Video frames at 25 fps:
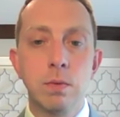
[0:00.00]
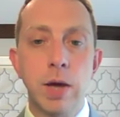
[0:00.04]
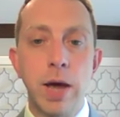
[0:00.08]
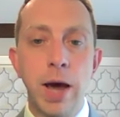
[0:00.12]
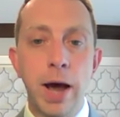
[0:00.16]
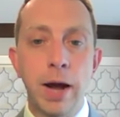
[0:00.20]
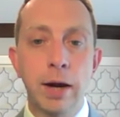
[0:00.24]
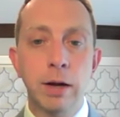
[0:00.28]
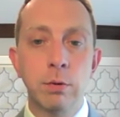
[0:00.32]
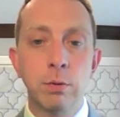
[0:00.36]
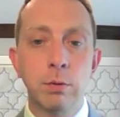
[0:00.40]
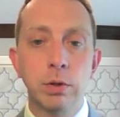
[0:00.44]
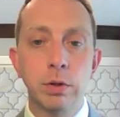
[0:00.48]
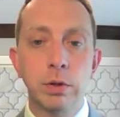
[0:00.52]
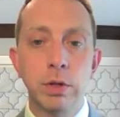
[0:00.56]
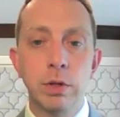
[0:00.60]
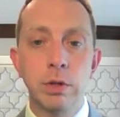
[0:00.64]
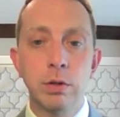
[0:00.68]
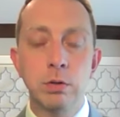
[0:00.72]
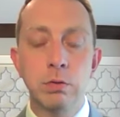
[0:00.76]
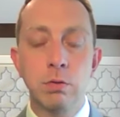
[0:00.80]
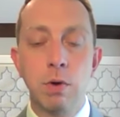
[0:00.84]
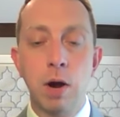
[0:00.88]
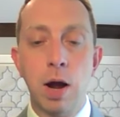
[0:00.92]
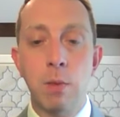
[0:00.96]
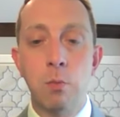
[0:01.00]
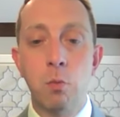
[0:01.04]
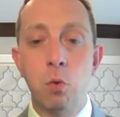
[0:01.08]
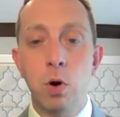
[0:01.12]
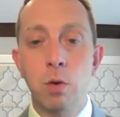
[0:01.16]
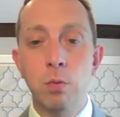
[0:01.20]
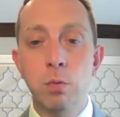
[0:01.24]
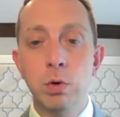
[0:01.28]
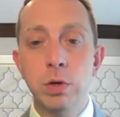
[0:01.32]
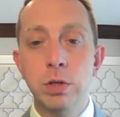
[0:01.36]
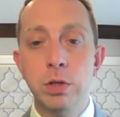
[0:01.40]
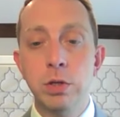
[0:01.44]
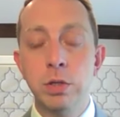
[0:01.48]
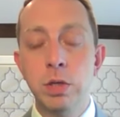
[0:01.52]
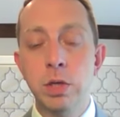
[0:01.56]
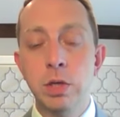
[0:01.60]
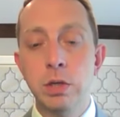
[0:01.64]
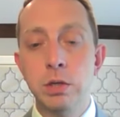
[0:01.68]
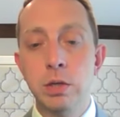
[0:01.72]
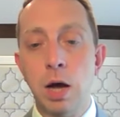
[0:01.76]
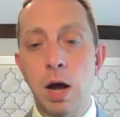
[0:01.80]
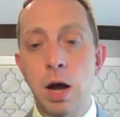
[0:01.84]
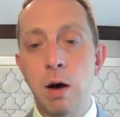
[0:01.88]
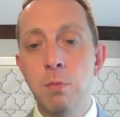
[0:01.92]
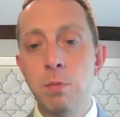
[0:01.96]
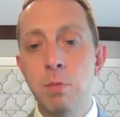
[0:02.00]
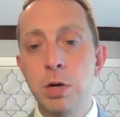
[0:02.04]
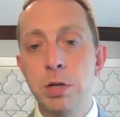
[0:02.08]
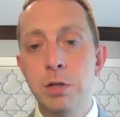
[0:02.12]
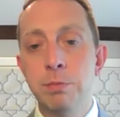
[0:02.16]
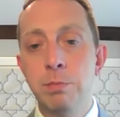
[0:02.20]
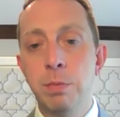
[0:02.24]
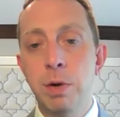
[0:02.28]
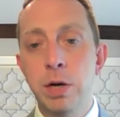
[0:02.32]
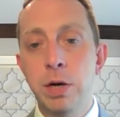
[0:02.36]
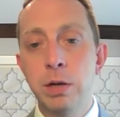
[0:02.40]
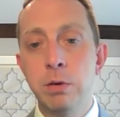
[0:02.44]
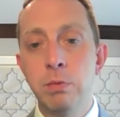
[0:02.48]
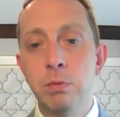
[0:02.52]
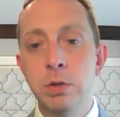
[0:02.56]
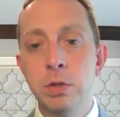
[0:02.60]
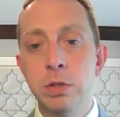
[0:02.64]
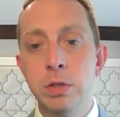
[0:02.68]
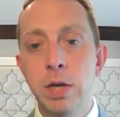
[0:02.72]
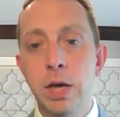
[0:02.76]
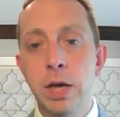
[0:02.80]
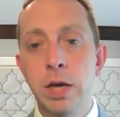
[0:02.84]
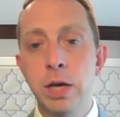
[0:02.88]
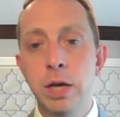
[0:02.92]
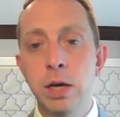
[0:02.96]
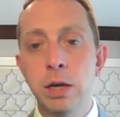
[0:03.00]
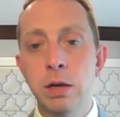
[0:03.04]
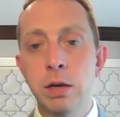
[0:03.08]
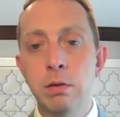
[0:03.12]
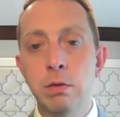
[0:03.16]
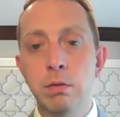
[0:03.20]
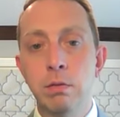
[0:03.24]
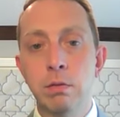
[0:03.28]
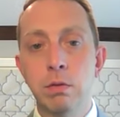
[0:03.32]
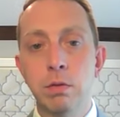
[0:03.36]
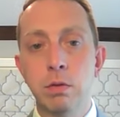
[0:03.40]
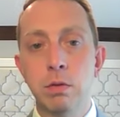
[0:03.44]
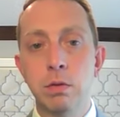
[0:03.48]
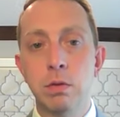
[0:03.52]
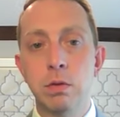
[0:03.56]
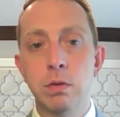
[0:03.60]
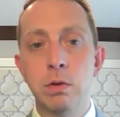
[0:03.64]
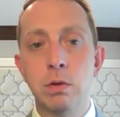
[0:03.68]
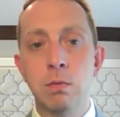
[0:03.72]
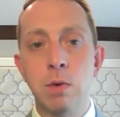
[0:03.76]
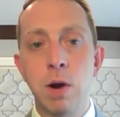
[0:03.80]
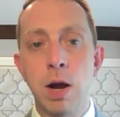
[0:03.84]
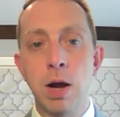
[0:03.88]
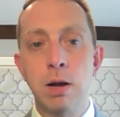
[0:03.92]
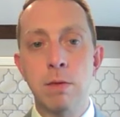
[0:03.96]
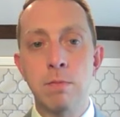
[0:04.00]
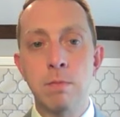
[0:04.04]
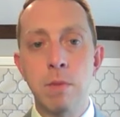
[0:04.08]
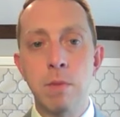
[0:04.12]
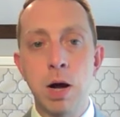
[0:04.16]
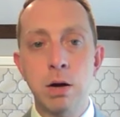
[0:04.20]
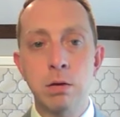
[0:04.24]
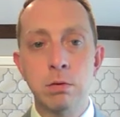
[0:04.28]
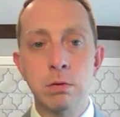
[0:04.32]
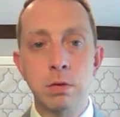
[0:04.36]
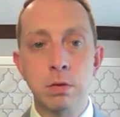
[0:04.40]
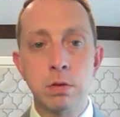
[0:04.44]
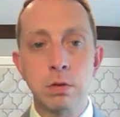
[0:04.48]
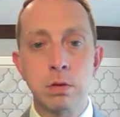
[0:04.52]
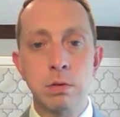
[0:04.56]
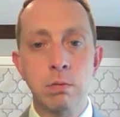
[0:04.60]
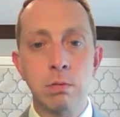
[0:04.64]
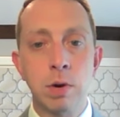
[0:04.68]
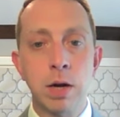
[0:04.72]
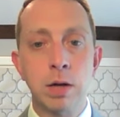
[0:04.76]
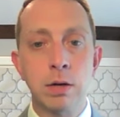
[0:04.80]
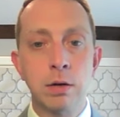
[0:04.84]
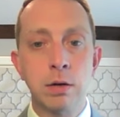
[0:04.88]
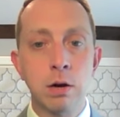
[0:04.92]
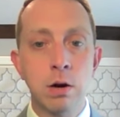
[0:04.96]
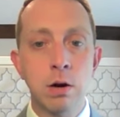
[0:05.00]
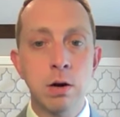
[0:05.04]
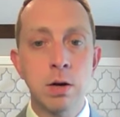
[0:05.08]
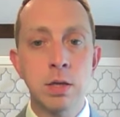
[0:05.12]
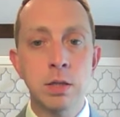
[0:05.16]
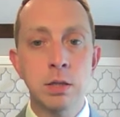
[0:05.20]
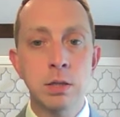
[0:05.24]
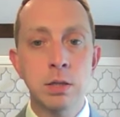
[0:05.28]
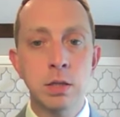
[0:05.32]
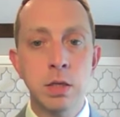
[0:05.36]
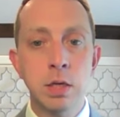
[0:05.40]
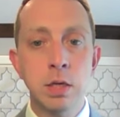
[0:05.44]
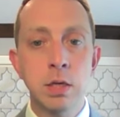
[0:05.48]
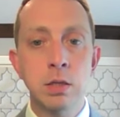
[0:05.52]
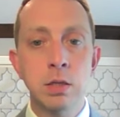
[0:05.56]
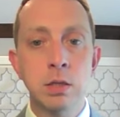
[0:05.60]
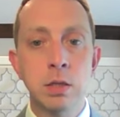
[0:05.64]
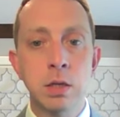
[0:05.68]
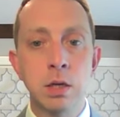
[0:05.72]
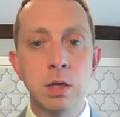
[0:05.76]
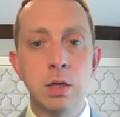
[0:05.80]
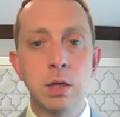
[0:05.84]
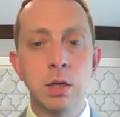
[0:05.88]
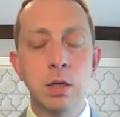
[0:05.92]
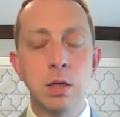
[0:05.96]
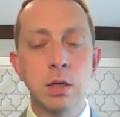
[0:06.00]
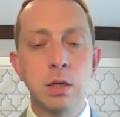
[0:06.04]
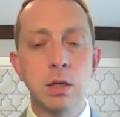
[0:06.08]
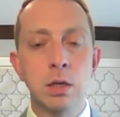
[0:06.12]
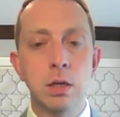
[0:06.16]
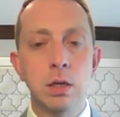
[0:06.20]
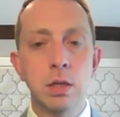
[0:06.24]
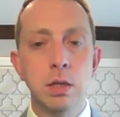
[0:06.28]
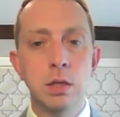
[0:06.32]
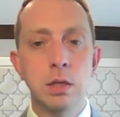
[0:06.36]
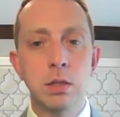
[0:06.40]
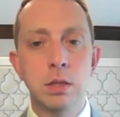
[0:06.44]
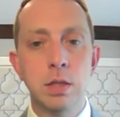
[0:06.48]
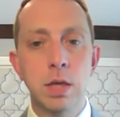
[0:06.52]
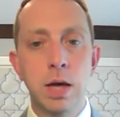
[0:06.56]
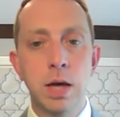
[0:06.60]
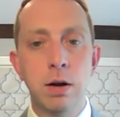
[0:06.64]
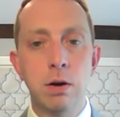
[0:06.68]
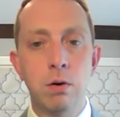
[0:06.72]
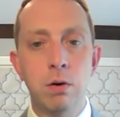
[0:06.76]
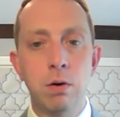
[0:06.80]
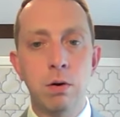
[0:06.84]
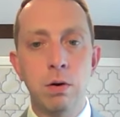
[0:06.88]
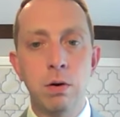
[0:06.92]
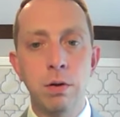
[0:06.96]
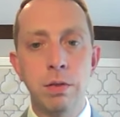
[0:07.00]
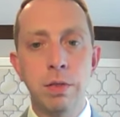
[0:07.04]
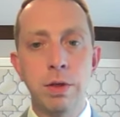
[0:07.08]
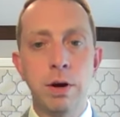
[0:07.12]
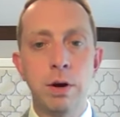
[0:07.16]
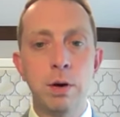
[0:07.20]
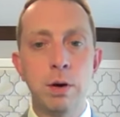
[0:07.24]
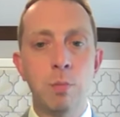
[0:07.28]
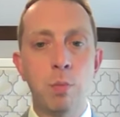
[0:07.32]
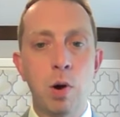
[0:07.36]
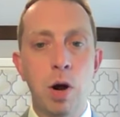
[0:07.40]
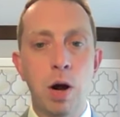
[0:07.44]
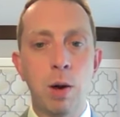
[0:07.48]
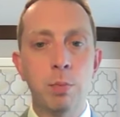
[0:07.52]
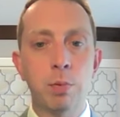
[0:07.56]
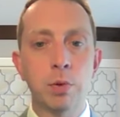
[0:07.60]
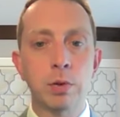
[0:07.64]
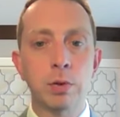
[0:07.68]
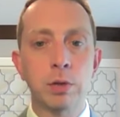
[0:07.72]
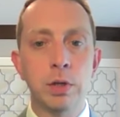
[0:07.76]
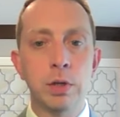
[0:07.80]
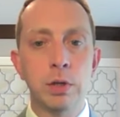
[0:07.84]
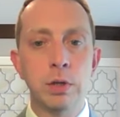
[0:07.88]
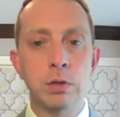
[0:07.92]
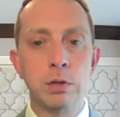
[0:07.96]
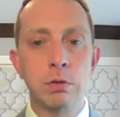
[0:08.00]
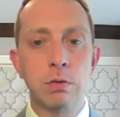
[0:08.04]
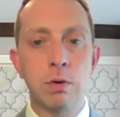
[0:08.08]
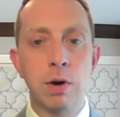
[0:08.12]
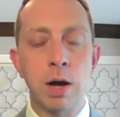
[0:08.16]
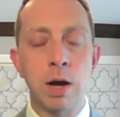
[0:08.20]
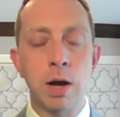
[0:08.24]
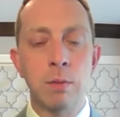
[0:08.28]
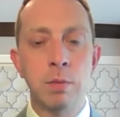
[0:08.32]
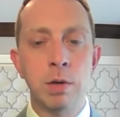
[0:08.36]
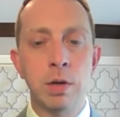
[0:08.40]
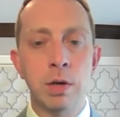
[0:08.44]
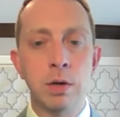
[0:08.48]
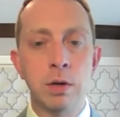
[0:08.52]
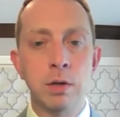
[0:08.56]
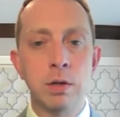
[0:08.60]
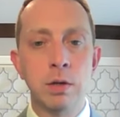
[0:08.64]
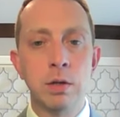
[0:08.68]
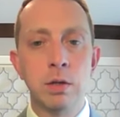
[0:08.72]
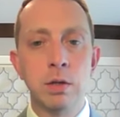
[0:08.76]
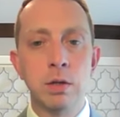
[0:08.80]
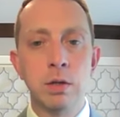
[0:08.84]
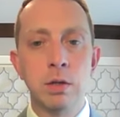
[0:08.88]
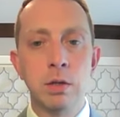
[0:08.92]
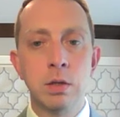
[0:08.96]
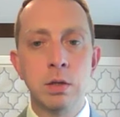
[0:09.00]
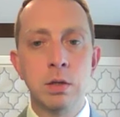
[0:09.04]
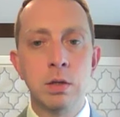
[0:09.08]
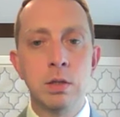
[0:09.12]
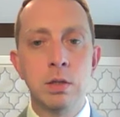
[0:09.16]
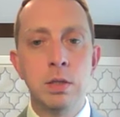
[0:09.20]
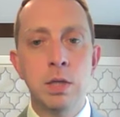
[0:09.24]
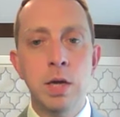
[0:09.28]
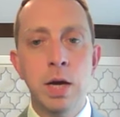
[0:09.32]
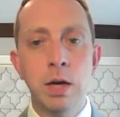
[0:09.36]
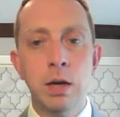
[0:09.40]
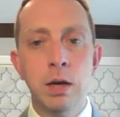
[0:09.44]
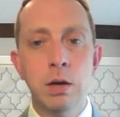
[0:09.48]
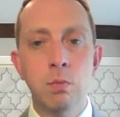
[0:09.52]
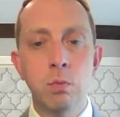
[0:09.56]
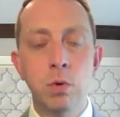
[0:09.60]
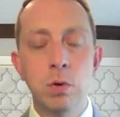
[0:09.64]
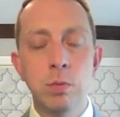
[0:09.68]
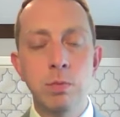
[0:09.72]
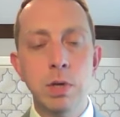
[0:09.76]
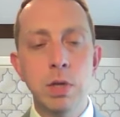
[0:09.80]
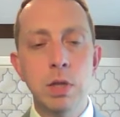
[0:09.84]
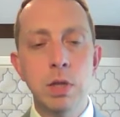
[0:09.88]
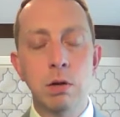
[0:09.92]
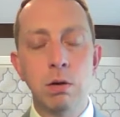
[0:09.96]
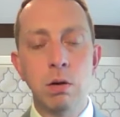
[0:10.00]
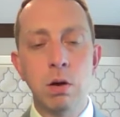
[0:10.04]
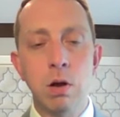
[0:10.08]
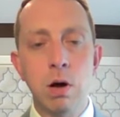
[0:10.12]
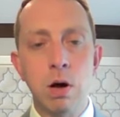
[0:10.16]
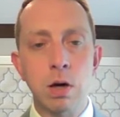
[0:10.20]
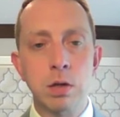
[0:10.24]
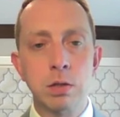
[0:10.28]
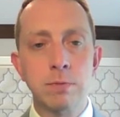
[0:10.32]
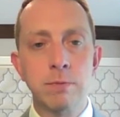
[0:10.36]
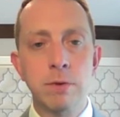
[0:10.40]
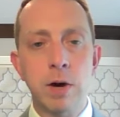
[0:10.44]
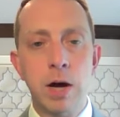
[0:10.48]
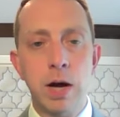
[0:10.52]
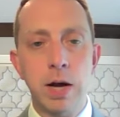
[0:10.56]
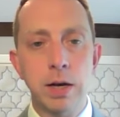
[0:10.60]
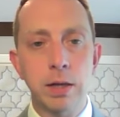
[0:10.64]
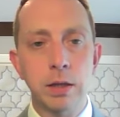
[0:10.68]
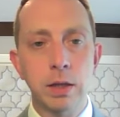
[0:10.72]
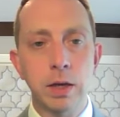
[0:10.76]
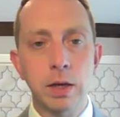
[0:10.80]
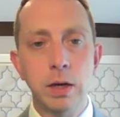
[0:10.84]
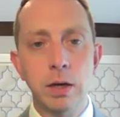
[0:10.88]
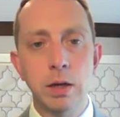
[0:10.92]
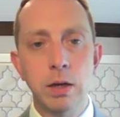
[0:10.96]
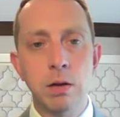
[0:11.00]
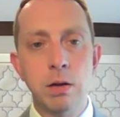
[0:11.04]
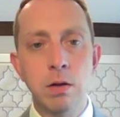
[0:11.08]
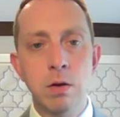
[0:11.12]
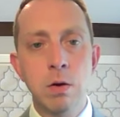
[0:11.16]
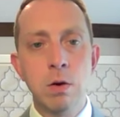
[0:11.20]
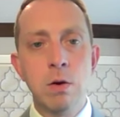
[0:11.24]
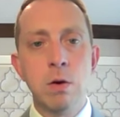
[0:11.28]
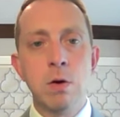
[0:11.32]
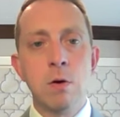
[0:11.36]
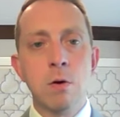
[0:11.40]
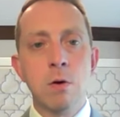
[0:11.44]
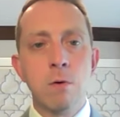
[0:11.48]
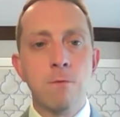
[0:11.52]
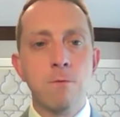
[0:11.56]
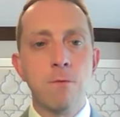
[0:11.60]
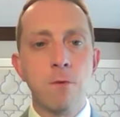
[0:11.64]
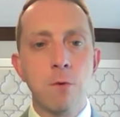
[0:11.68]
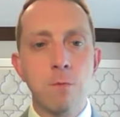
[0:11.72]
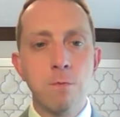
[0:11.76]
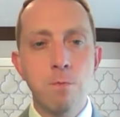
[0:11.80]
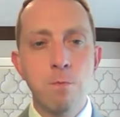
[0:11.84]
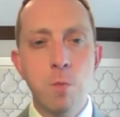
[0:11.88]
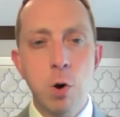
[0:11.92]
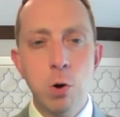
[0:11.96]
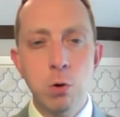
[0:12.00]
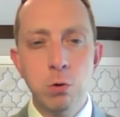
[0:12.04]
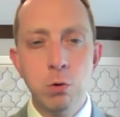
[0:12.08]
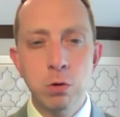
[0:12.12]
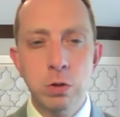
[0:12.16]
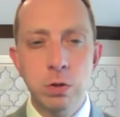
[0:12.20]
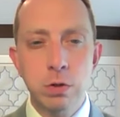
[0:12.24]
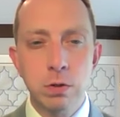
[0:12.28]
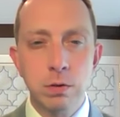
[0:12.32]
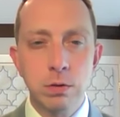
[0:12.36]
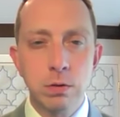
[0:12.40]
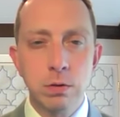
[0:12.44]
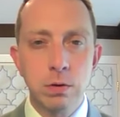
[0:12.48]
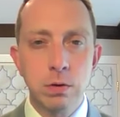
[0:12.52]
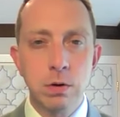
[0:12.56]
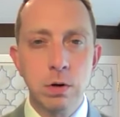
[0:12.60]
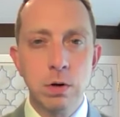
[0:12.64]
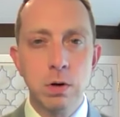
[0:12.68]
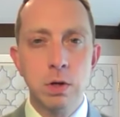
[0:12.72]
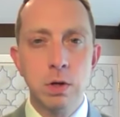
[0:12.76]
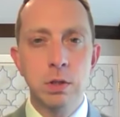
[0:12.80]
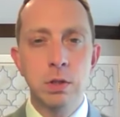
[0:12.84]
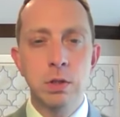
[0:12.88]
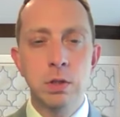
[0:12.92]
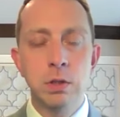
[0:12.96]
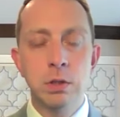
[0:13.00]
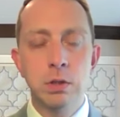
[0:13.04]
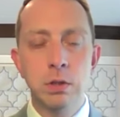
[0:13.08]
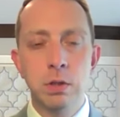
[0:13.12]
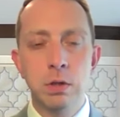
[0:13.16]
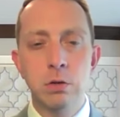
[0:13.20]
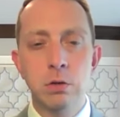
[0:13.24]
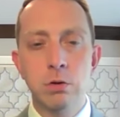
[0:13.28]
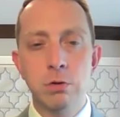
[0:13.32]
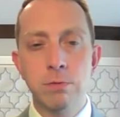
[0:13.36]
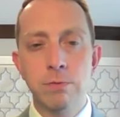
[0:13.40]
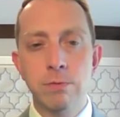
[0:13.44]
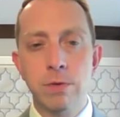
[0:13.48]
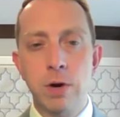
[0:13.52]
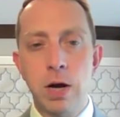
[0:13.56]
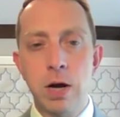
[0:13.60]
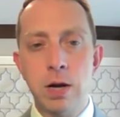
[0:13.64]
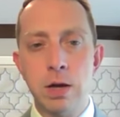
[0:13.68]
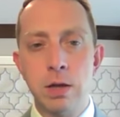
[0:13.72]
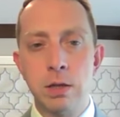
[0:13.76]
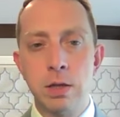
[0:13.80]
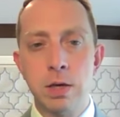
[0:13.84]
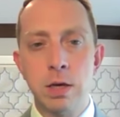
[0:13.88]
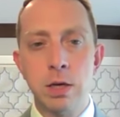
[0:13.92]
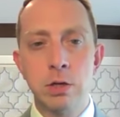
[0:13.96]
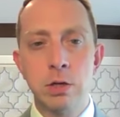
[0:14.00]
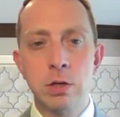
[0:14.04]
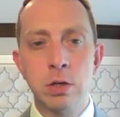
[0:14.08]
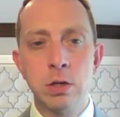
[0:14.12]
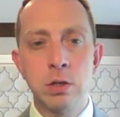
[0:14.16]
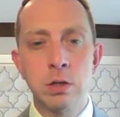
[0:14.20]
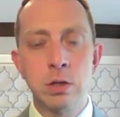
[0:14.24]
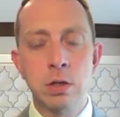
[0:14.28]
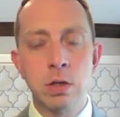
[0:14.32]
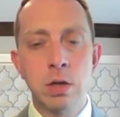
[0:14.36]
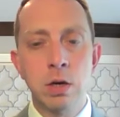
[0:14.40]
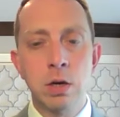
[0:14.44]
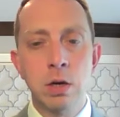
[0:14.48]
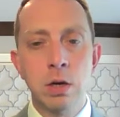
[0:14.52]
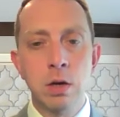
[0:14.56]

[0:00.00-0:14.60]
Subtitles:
accurately describe what was seized? How much money was taken? The right amounts, the right currencies? Is that all there properly described? Second would be the laws violated. For most currency seizure violations,